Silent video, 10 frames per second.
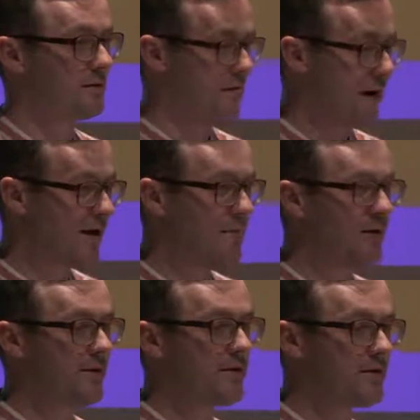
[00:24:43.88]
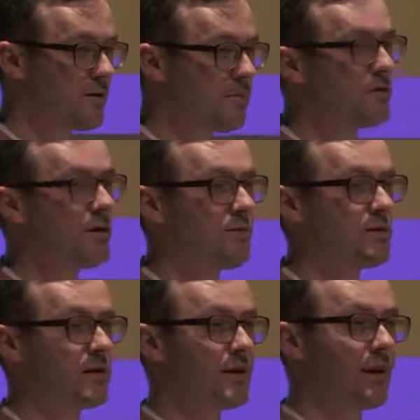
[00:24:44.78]
In my opinion, computer
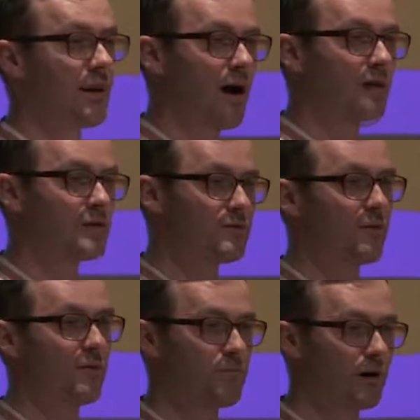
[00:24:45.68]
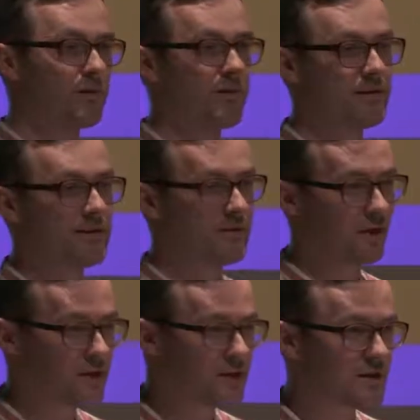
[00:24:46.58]
music allows for better
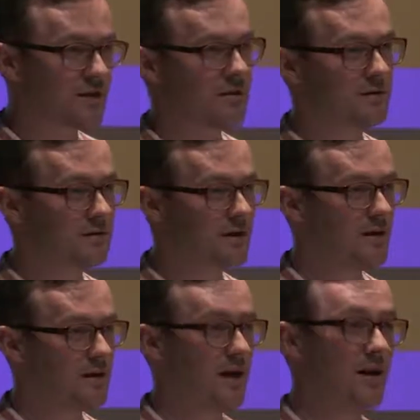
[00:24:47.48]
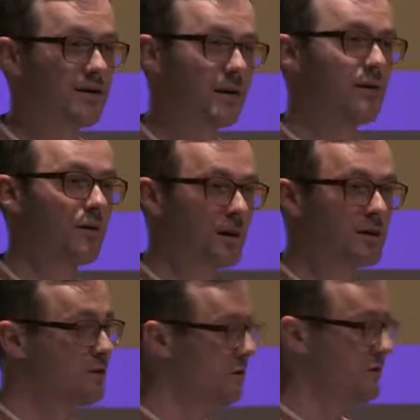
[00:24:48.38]
integration and
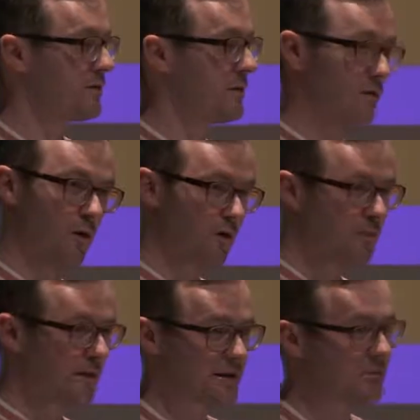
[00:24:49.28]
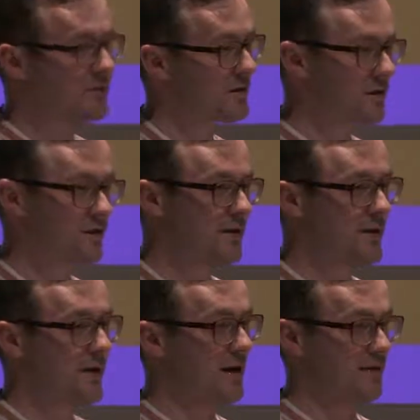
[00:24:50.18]
articulation of note-based music
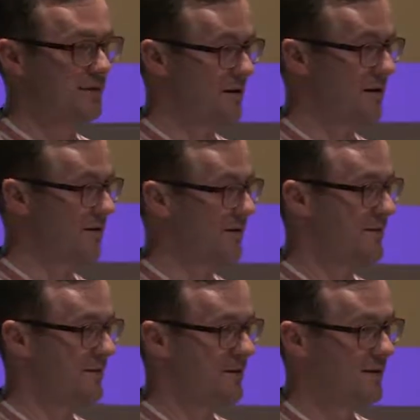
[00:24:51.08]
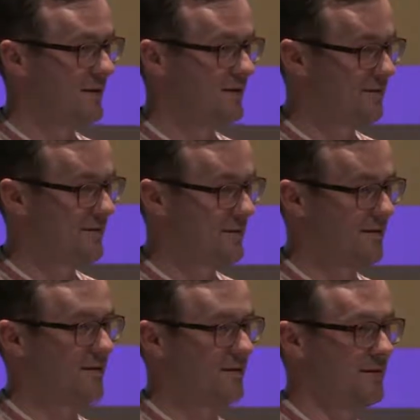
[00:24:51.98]
and
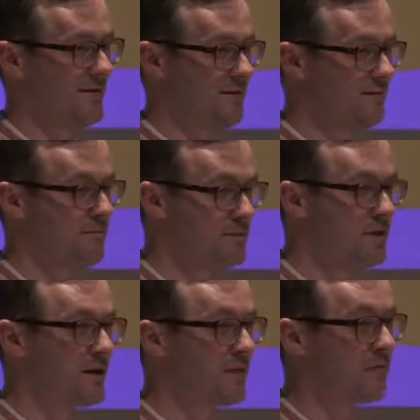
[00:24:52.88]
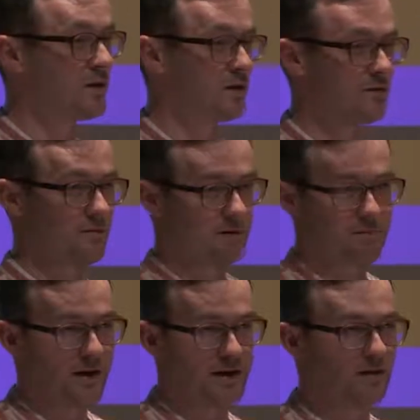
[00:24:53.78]
music which is
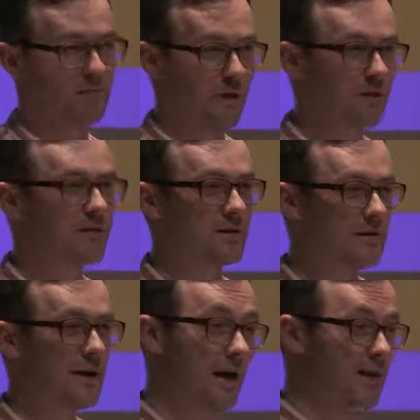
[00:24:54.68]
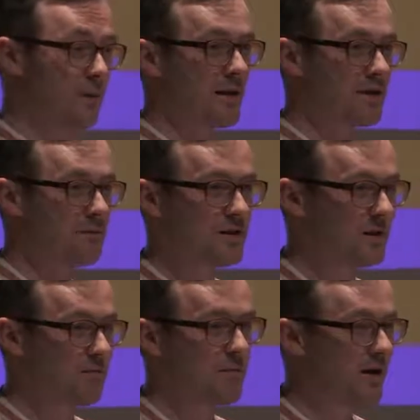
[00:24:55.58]
based on melodies, as well as
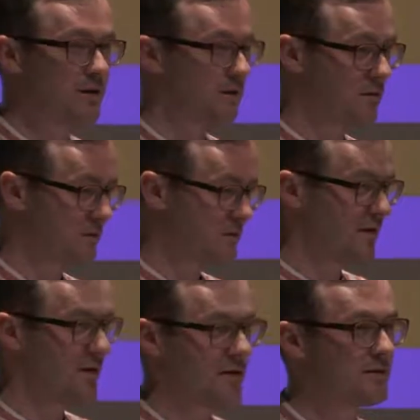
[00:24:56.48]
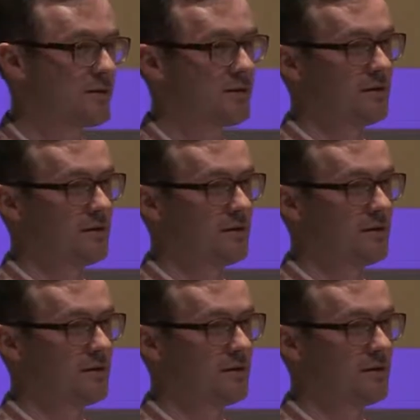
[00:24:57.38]
music based on different